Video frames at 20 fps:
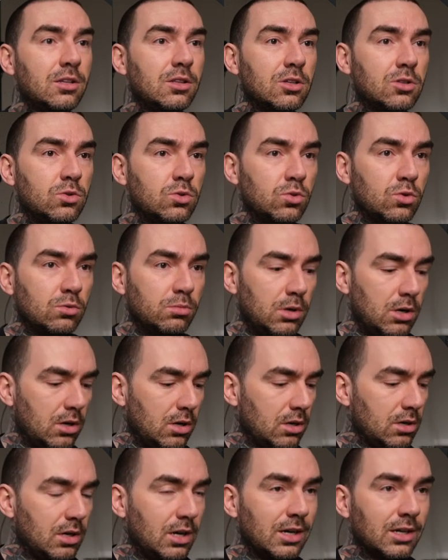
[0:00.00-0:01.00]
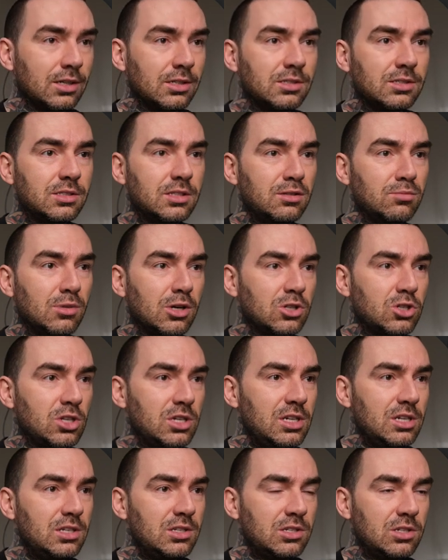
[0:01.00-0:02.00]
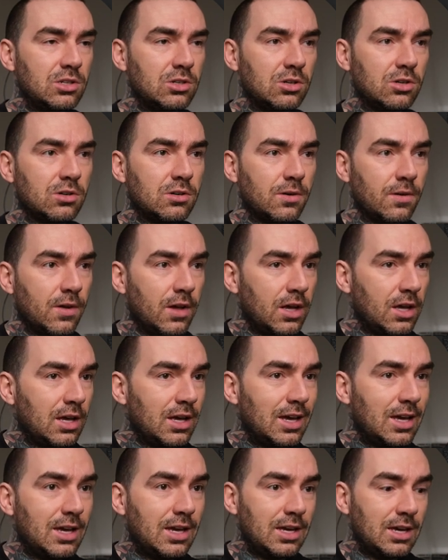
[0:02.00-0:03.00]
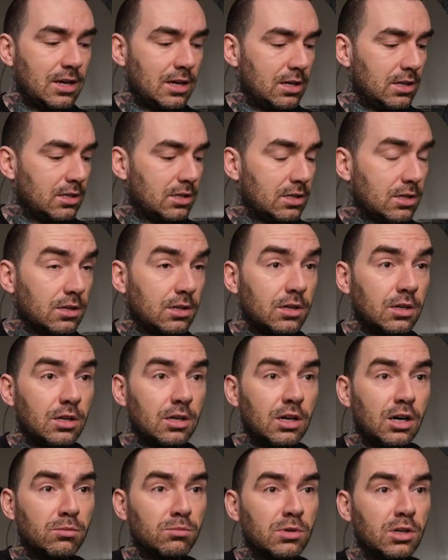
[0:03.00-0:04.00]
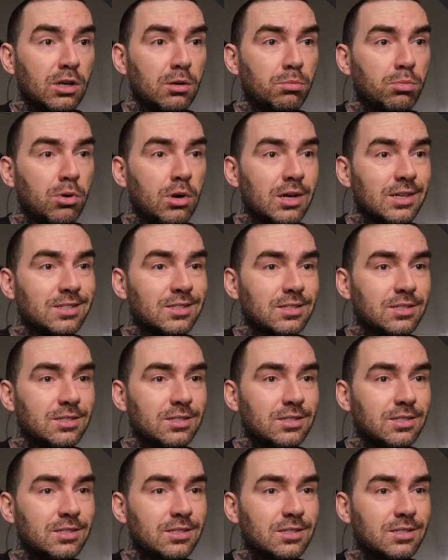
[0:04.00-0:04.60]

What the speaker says: the toolbar, I can see much easier, and I'm going to press